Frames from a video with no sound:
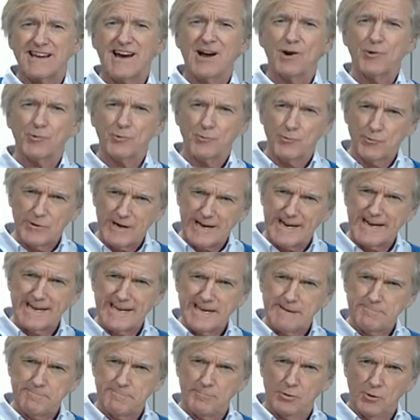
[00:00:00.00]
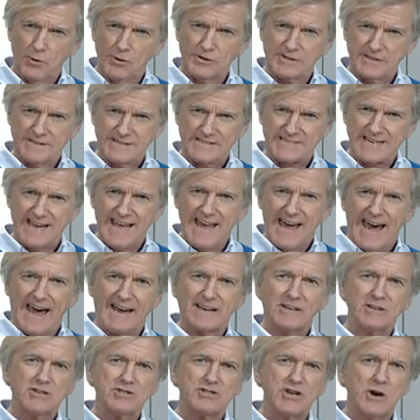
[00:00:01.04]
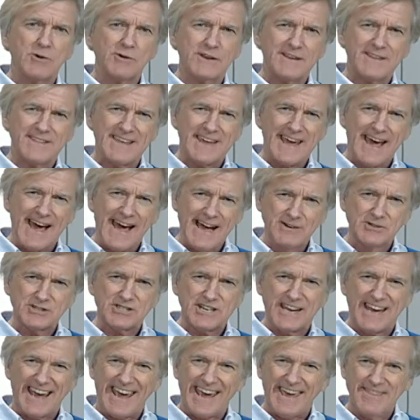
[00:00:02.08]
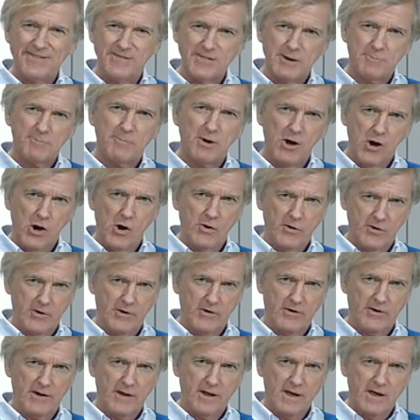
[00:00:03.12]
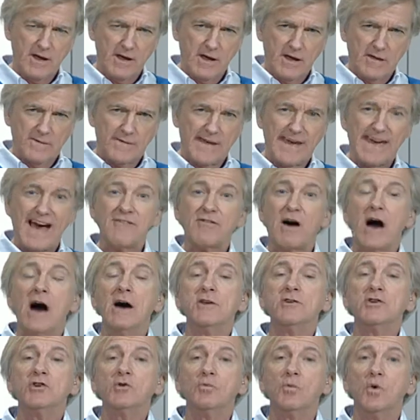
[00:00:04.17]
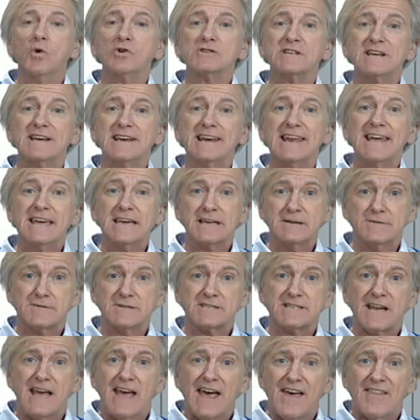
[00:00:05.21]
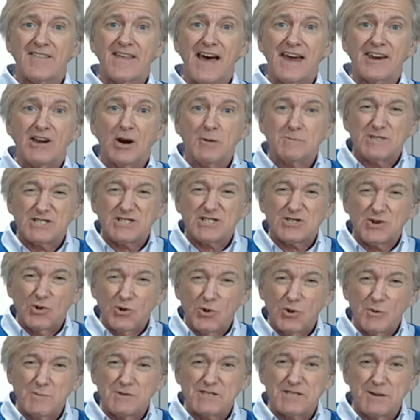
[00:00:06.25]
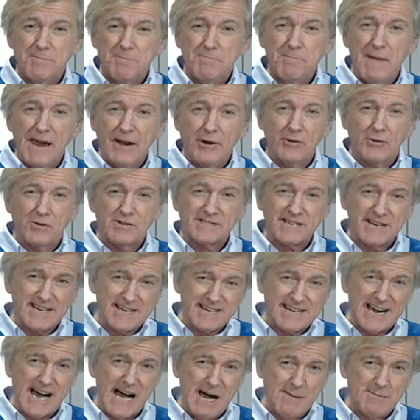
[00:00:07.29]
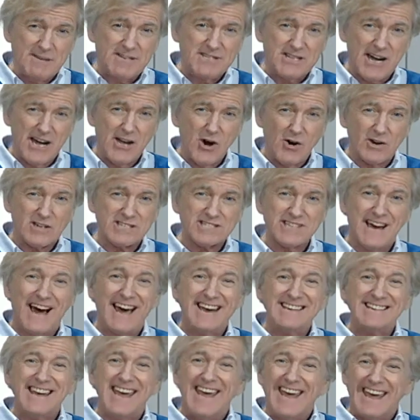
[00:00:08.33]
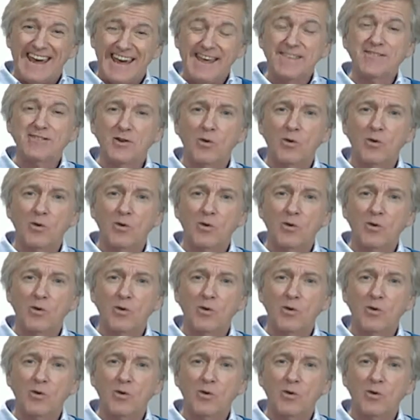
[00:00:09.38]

are really important at controlling the algae in the pond. They have underwater leaves that absorbs the minerals and carbon dioxide in the